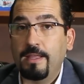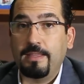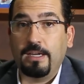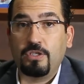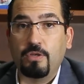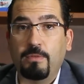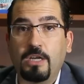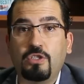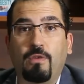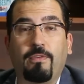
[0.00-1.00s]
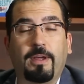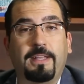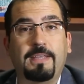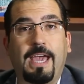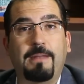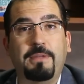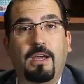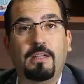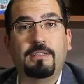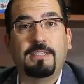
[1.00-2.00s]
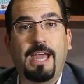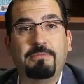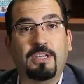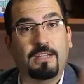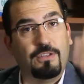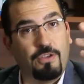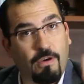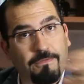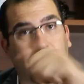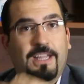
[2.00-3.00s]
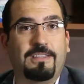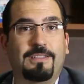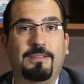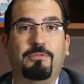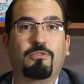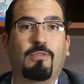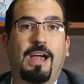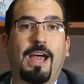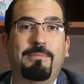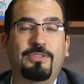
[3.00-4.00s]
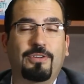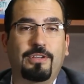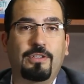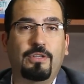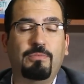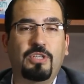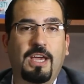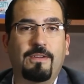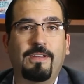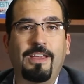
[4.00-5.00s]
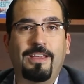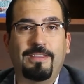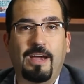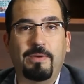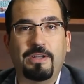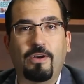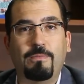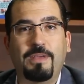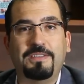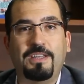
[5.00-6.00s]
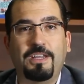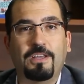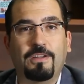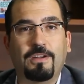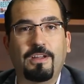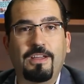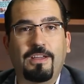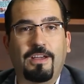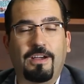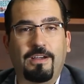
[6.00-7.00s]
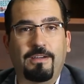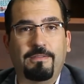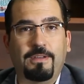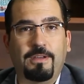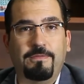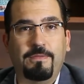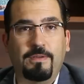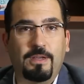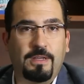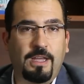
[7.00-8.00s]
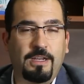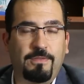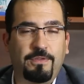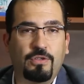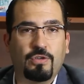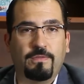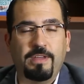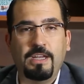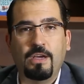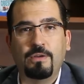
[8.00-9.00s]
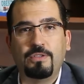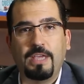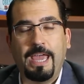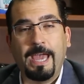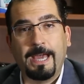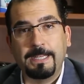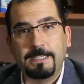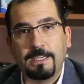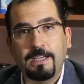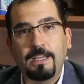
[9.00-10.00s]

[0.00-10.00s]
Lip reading: Thank you so much. Don't forget to add me on Snapchat. Don't forget to subscribe to your YouTube channel. That way you don't miss any other any future videos. And